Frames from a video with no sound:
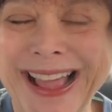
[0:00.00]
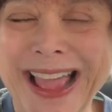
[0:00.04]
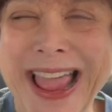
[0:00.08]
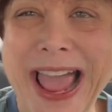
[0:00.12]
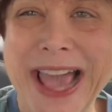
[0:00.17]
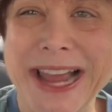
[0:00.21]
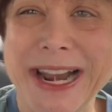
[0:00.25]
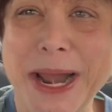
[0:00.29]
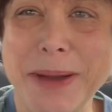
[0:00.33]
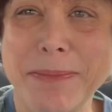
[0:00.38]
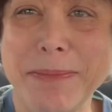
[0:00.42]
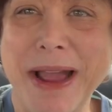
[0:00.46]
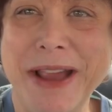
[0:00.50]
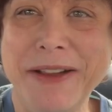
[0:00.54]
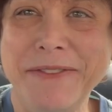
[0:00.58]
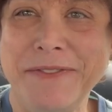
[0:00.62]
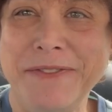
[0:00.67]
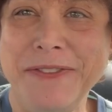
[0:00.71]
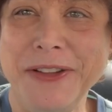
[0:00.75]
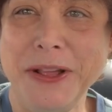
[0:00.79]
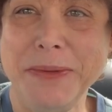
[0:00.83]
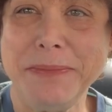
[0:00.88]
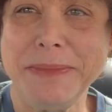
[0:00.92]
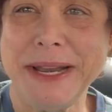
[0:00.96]
And I might
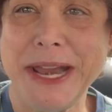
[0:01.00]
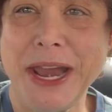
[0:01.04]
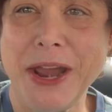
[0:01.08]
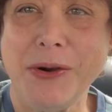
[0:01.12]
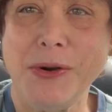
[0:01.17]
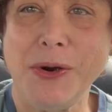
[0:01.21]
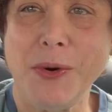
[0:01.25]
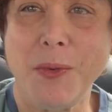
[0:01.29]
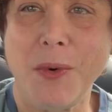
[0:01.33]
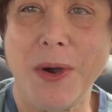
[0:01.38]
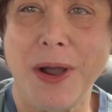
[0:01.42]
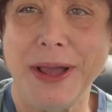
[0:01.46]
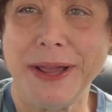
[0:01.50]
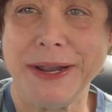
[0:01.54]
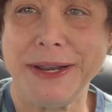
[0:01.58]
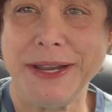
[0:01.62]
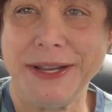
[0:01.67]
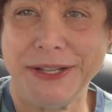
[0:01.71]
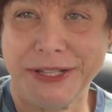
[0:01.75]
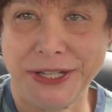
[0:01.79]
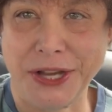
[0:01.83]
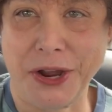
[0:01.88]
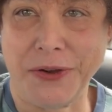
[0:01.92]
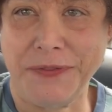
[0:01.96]
film an
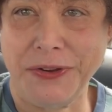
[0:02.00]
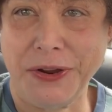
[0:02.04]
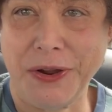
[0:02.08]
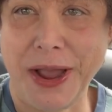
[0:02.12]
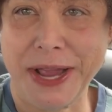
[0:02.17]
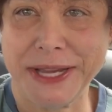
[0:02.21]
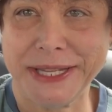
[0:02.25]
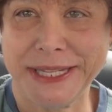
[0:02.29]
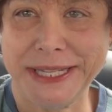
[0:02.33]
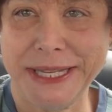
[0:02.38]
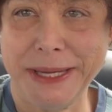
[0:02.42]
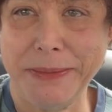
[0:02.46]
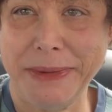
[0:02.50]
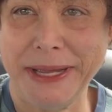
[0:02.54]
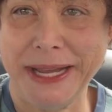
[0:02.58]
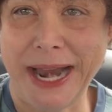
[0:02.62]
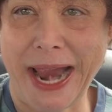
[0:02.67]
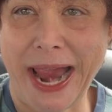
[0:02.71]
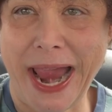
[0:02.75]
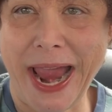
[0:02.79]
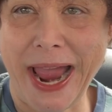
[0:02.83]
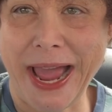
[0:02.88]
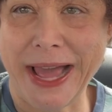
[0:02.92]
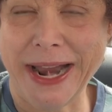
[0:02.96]
Erewhon. So if you guys see me in
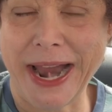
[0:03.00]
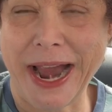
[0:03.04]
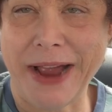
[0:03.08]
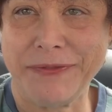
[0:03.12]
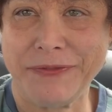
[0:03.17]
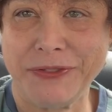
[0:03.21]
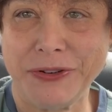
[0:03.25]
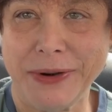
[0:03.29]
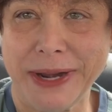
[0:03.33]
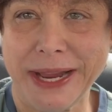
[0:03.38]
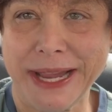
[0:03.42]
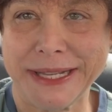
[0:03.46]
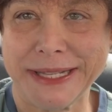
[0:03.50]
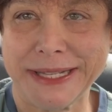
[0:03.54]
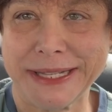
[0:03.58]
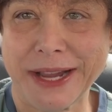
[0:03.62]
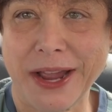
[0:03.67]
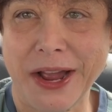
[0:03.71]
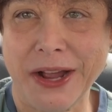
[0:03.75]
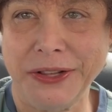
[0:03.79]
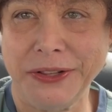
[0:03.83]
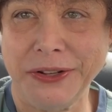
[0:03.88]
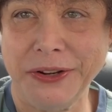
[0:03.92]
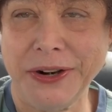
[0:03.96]
a hat after it gets
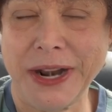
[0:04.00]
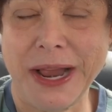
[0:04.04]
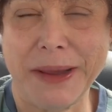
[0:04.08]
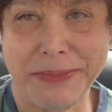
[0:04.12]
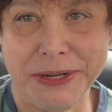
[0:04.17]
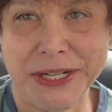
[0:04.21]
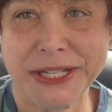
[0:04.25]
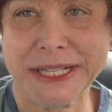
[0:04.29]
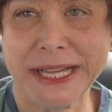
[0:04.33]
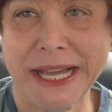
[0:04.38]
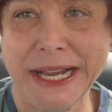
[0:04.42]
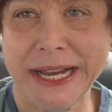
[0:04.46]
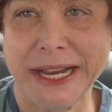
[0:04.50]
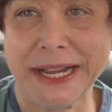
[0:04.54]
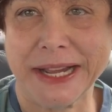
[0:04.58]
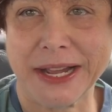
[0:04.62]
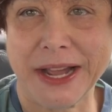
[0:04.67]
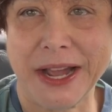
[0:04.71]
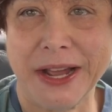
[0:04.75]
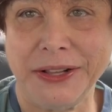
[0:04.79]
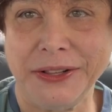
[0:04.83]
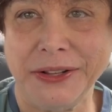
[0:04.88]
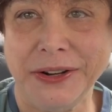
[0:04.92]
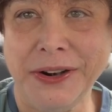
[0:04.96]
colored, I'm just getting a
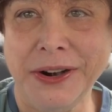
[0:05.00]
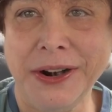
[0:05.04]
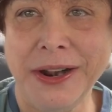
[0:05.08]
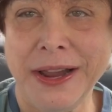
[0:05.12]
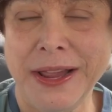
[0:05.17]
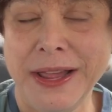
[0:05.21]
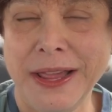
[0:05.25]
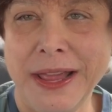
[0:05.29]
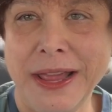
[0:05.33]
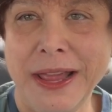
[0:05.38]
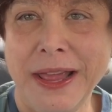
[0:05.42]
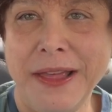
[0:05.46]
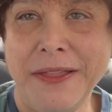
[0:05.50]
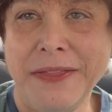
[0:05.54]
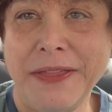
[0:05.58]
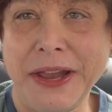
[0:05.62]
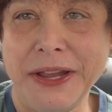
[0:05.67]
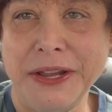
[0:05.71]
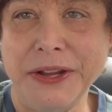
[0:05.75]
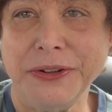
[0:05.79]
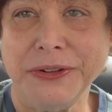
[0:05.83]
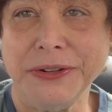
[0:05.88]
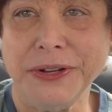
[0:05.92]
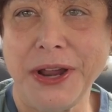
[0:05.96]
color,
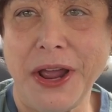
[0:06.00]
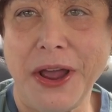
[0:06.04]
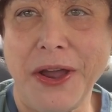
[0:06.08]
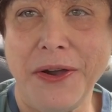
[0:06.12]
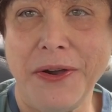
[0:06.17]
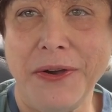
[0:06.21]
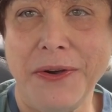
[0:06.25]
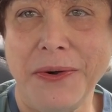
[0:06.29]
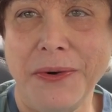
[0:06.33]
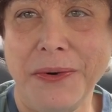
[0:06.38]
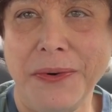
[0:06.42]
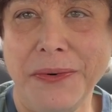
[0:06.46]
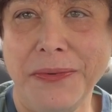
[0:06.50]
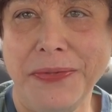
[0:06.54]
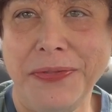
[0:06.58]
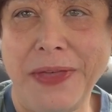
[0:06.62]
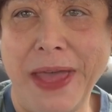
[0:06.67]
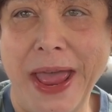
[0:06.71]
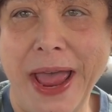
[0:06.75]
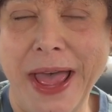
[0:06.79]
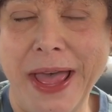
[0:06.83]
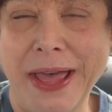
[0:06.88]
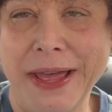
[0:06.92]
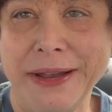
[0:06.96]
then you'll know
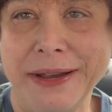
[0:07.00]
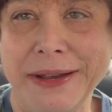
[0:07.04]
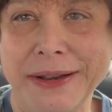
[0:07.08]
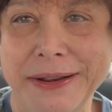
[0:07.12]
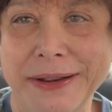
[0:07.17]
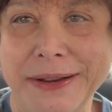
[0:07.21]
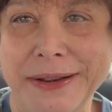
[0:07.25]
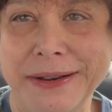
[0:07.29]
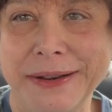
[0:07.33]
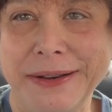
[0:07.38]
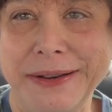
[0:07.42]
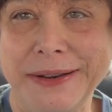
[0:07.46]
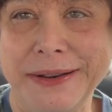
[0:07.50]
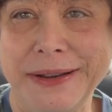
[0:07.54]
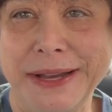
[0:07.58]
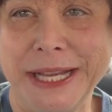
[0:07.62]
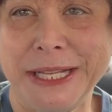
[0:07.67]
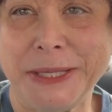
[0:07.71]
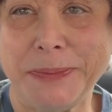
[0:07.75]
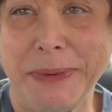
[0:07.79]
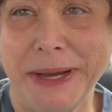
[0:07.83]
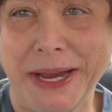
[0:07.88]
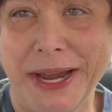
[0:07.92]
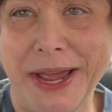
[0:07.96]
that
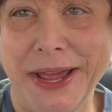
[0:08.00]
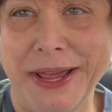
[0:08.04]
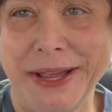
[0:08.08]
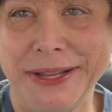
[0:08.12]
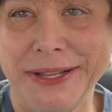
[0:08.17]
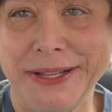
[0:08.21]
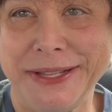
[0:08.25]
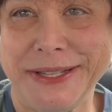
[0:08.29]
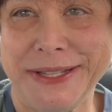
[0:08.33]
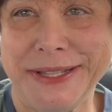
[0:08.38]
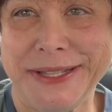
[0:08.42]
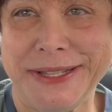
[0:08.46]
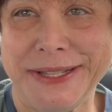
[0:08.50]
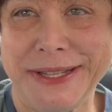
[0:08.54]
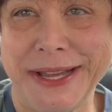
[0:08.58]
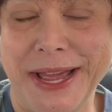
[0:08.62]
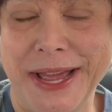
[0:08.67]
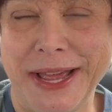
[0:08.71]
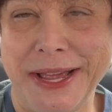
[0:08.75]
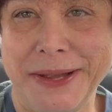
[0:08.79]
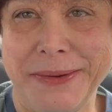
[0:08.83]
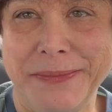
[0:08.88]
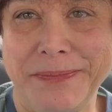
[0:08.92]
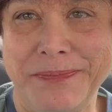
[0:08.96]
it's because
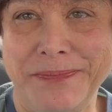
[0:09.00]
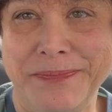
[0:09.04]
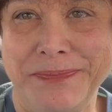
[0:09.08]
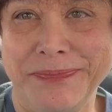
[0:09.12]
I